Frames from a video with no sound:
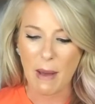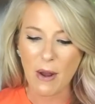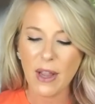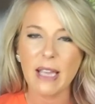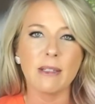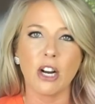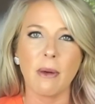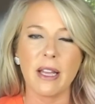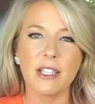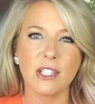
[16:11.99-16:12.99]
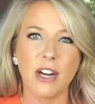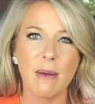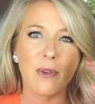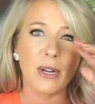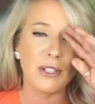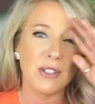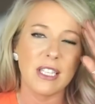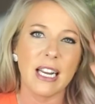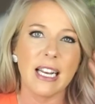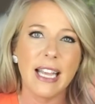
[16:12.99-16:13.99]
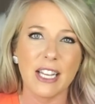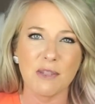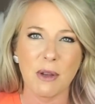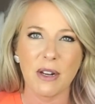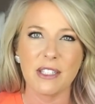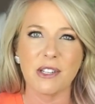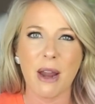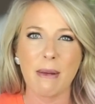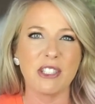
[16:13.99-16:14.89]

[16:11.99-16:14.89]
I know I keep talking about Instagram. If you're interested in catching me on Instagram,